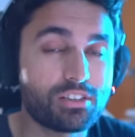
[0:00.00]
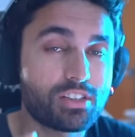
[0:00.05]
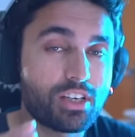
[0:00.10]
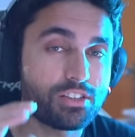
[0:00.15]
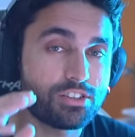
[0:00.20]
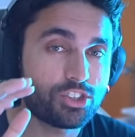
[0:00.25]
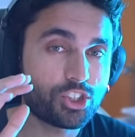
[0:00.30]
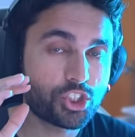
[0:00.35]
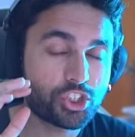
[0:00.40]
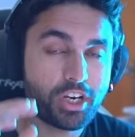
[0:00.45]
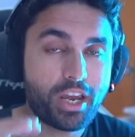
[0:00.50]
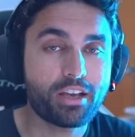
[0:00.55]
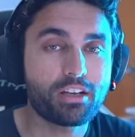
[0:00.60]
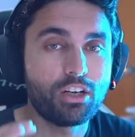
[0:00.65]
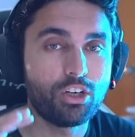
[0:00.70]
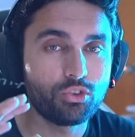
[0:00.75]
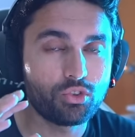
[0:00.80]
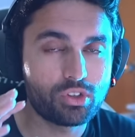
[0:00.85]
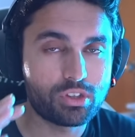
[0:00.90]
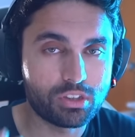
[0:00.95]
guys, guys,
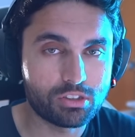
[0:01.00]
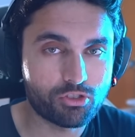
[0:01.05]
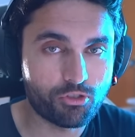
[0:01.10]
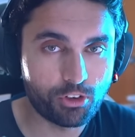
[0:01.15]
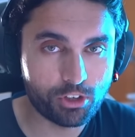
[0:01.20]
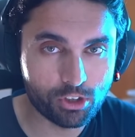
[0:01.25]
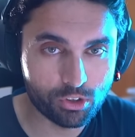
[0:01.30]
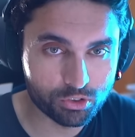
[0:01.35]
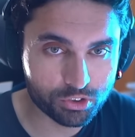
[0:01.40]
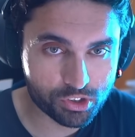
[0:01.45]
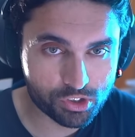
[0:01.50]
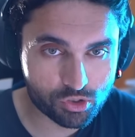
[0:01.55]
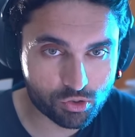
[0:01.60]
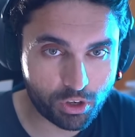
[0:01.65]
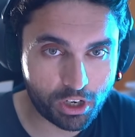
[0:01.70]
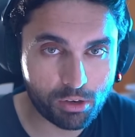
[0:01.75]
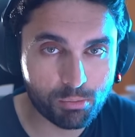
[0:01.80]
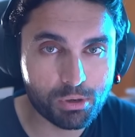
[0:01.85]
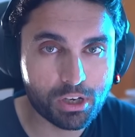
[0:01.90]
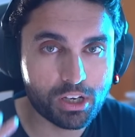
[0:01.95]
check out this video on the
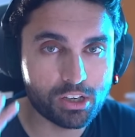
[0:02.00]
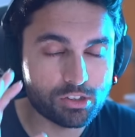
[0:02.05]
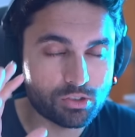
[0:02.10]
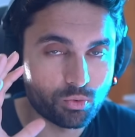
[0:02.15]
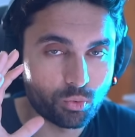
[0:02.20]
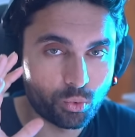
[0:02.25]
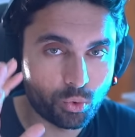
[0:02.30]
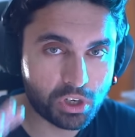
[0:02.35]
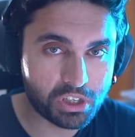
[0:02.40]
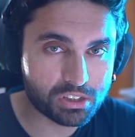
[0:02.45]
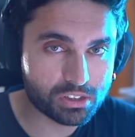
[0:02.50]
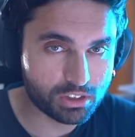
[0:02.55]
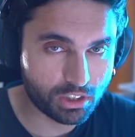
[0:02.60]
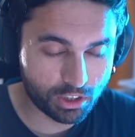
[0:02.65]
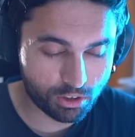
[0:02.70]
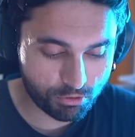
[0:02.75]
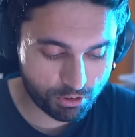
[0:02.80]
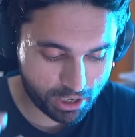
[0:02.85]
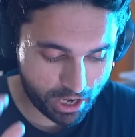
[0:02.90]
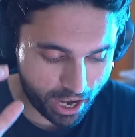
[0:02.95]
screen because
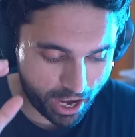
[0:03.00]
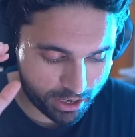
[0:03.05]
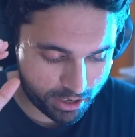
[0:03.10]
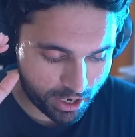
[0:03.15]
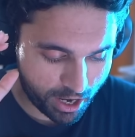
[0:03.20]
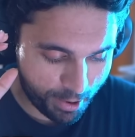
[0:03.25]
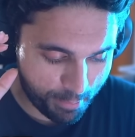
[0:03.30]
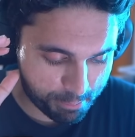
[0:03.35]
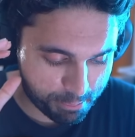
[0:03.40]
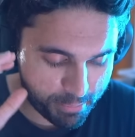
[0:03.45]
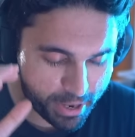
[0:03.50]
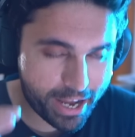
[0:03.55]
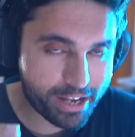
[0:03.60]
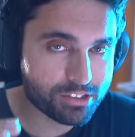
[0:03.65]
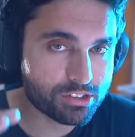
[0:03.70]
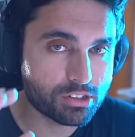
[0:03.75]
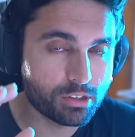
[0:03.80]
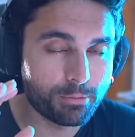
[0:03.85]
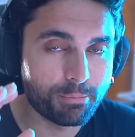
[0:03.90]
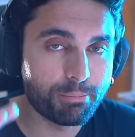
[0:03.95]
recently we had a
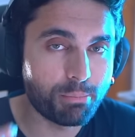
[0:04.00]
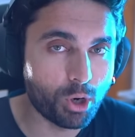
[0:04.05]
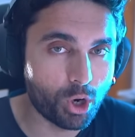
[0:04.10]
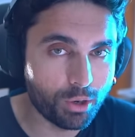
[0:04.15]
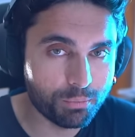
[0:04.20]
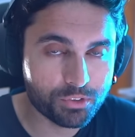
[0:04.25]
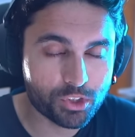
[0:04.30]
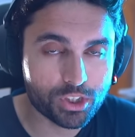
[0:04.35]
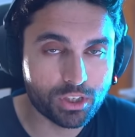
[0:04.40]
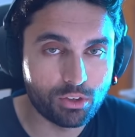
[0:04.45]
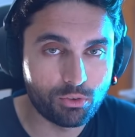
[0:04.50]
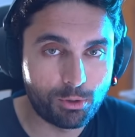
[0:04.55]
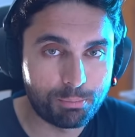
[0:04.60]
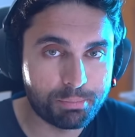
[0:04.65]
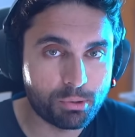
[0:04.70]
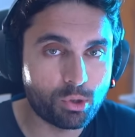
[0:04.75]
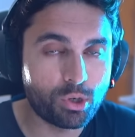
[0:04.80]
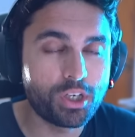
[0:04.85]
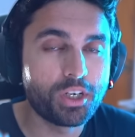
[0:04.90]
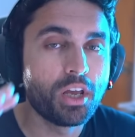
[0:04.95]
massive bombshell
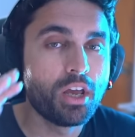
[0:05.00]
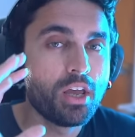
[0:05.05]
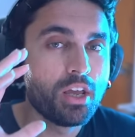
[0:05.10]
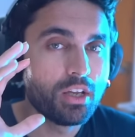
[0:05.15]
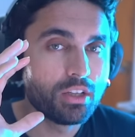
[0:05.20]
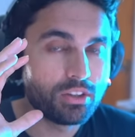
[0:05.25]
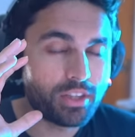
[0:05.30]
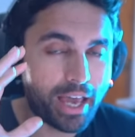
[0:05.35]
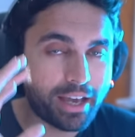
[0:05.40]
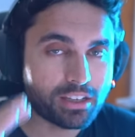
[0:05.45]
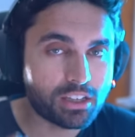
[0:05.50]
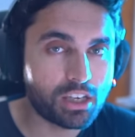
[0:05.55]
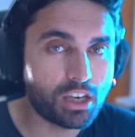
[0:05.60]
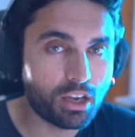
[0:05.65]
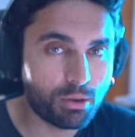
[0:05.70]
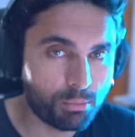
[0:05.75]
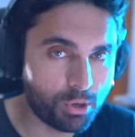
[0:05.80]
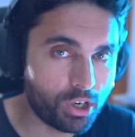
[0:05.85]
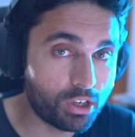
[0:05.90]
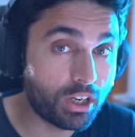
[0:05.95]
report that
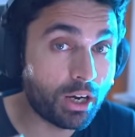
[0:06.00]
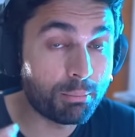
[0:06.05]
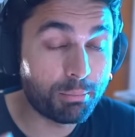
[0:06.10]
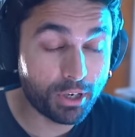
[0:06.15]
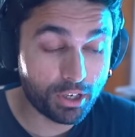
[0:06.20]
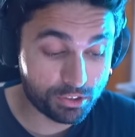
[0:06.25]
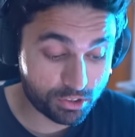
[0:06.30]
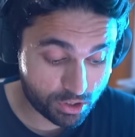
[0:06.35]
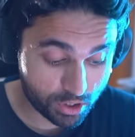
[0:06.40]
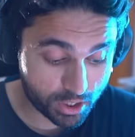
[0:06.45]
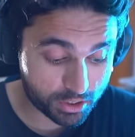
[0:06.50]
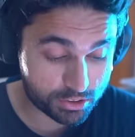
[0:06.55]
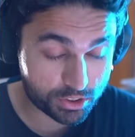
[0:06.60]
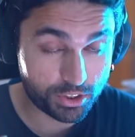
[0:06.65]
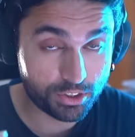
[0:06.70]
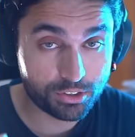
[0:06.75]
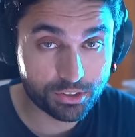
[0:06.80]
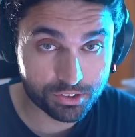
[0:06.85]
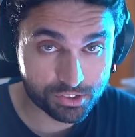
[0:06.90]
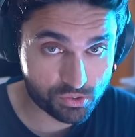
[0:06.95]
came out about
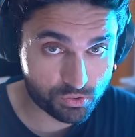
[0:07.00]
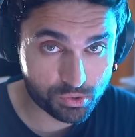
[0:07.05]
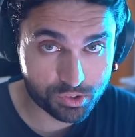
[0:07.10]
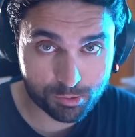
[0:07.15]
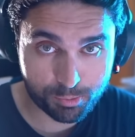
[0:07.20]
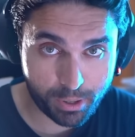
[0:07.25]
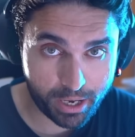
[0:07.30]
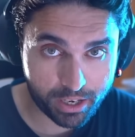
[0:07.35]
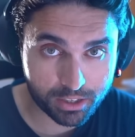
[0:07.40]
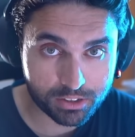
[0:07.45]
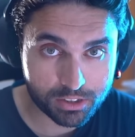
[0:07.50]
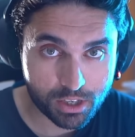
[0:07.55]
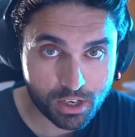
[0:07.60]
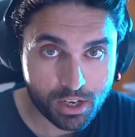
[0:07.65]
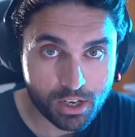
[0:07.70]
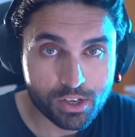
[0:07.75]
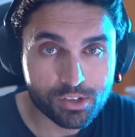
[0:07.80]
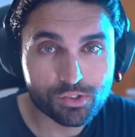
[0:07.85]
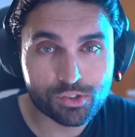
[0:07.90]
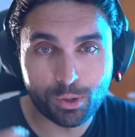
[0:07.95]
Dr. Disrespect.
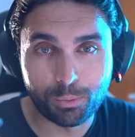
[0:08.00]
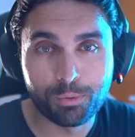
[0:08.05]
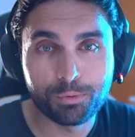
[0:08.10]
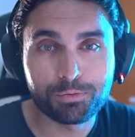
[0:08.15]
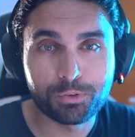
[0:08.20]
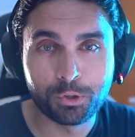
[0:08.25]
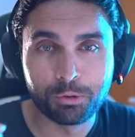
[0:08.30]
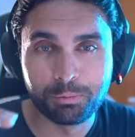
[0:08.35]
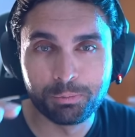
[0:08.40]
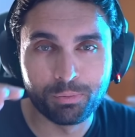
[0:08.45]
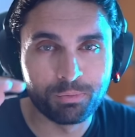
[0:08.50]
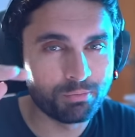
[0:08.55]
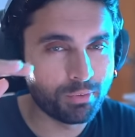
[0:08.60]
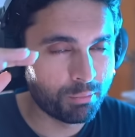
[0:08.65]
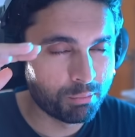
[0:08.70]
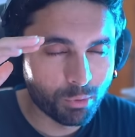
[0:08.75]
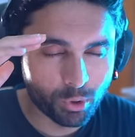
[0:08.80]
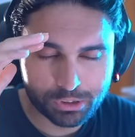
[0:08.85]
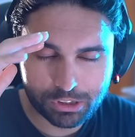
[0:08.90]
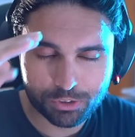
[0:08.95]
Some of you,
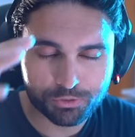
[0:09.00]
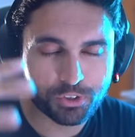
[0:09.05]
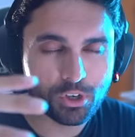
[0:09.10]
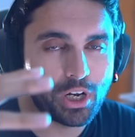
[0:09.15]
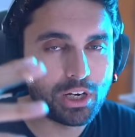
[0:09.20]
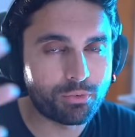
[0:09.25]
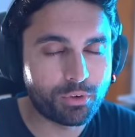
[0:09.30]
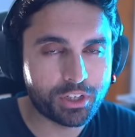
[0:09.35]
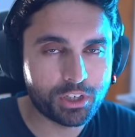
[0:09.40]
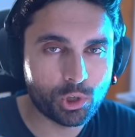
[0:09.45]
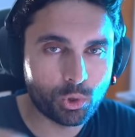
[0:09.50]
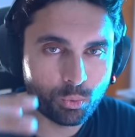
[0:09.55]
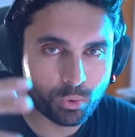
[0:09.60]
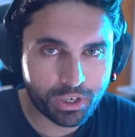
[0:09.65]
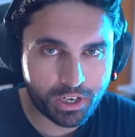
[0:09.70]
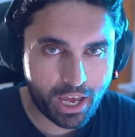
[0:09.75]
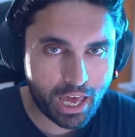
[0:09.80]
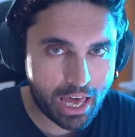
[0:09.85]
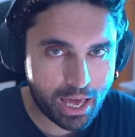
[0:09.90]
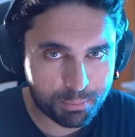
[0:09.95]
most of you already know
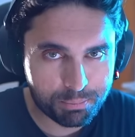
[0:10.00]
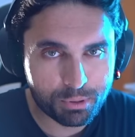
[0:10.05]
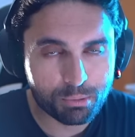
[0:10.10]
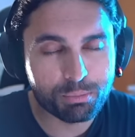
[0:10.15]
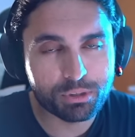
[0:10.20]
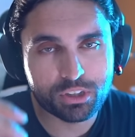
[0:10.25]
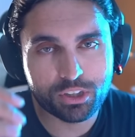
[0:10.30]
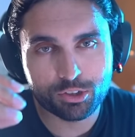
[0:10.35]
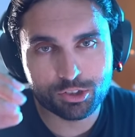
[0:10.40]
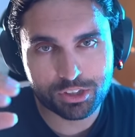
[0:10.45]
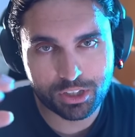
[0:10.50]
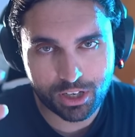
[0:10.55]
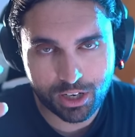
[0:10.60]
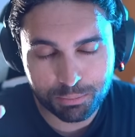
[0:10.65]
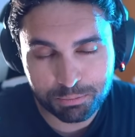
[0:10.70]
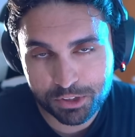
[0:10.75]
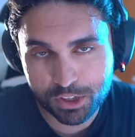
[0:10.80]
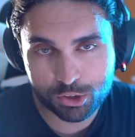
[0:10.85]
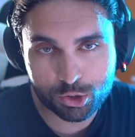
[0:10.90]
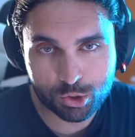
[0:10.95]
what happened, but there's an
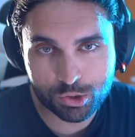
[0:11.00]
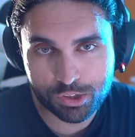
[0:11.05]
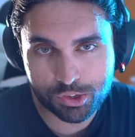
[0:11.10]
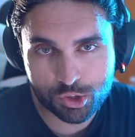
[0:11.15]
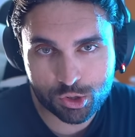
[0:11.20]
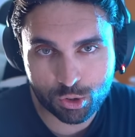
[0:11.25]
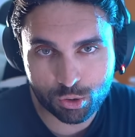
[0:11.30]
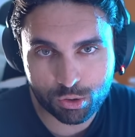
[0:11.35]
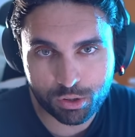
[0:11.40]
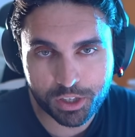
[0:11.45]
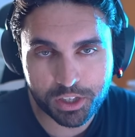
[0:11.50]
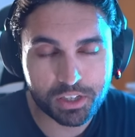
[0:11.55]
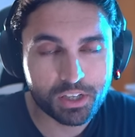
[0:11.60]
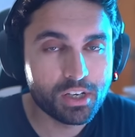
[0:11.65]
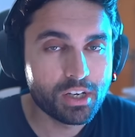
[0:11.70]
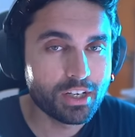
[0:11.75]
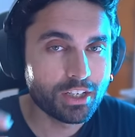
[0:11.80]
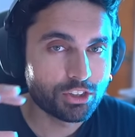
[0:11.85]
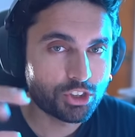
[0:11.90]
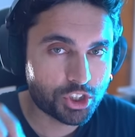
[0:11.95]
update to the story.
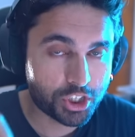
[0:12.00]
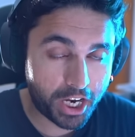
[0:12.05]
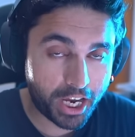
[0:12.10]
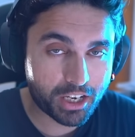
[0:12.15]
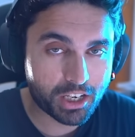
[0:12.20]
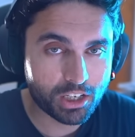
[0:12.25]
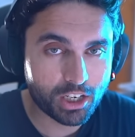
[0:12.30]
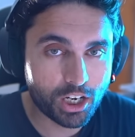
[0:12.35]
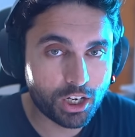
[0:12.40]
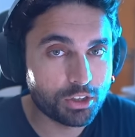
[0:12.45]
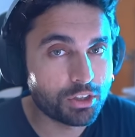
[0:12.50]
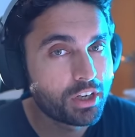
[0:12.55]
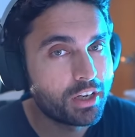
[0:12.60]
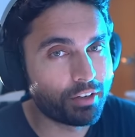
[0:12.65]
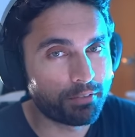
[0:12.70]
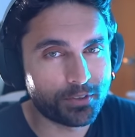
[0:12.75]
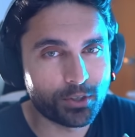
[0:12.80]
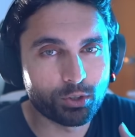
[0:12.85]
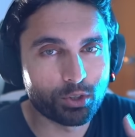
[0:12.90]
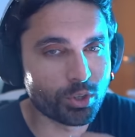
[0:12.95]
Check it out.
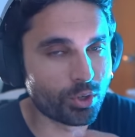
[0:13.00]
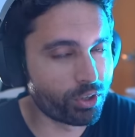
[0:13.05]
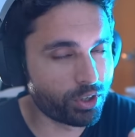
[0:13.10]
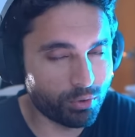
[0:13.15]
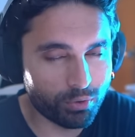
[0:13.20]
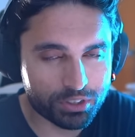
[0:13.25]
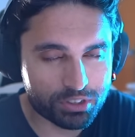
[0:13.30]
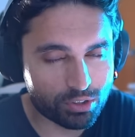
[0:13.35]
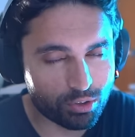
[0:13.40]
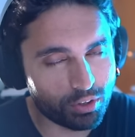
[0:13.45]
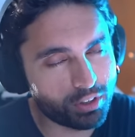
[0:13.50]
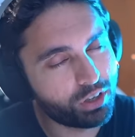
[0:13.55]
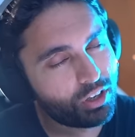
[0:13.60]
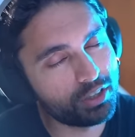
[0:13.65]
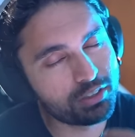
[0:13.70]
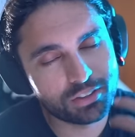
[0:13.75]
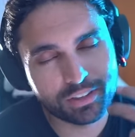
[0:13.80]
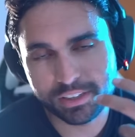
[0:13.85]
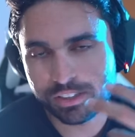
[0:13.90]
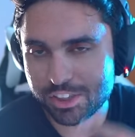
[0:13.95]
If you don't know what's going
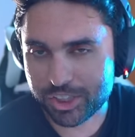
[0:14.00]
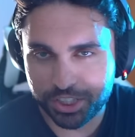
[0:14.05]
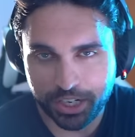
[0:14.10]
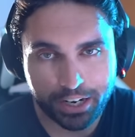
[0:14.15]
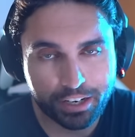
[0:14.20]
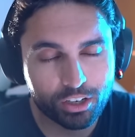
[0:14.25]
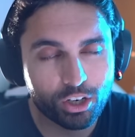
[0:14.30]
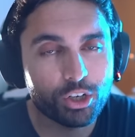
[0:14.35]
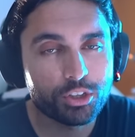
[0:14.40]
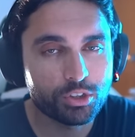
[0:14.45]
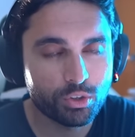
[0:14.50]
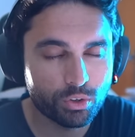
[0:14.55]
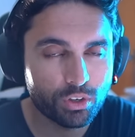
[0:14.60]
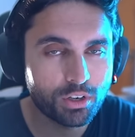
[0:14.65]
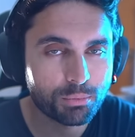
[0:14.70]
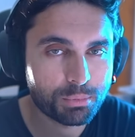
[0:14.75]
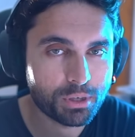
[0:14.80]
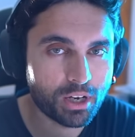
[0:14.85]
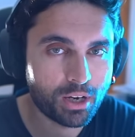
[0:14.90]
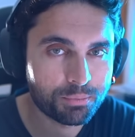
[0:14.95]
on, then check it out. You're
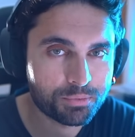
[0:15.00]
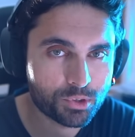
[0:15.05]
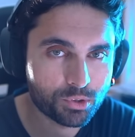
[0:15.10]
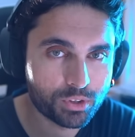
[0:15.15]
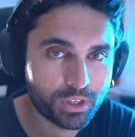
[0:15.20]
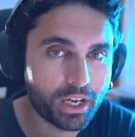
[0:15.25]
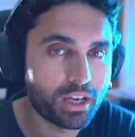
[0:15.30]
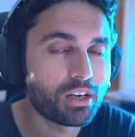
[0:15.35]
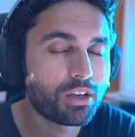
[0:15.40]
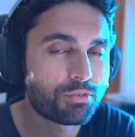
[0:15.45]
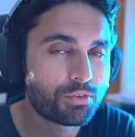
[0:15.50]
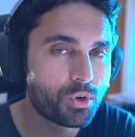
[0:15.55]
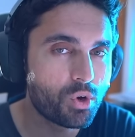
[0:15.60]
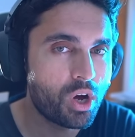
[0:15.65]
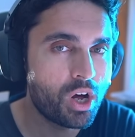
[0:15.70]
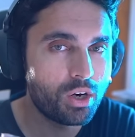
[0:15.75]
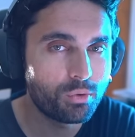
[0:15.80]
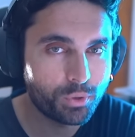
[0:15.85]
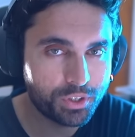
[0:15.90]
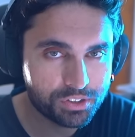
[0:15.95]
going to be up to date. If
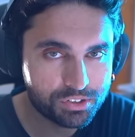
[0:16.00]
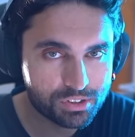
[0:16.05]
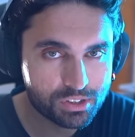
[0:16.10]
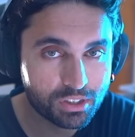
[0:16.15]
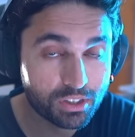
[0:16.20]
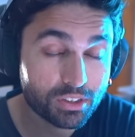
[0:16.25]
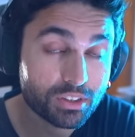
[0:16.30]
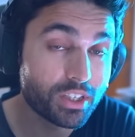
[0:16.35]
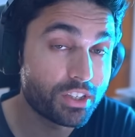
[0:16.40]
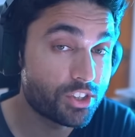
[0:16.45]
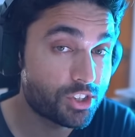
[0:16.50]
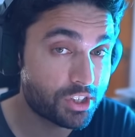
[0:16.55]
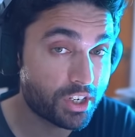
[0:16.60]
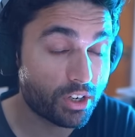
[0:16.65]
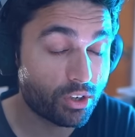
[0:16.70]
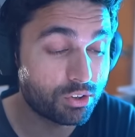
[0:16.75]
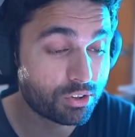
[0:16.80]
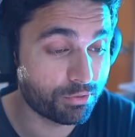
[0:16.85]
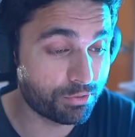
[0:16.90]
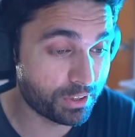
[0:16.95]
you've already seen it, then
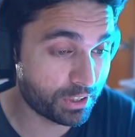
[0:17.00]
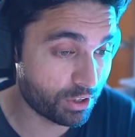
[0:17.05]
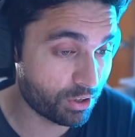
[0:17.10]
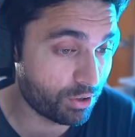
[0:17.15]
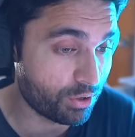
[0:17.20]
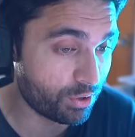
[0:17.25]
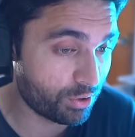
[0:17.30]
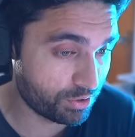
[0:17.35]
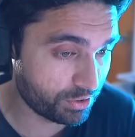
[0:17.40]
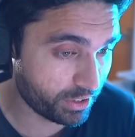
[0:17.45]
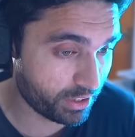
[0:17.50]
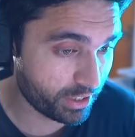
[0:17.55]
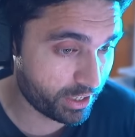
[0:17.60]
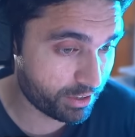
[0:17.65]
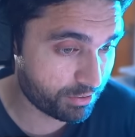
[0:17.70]
check out the video on the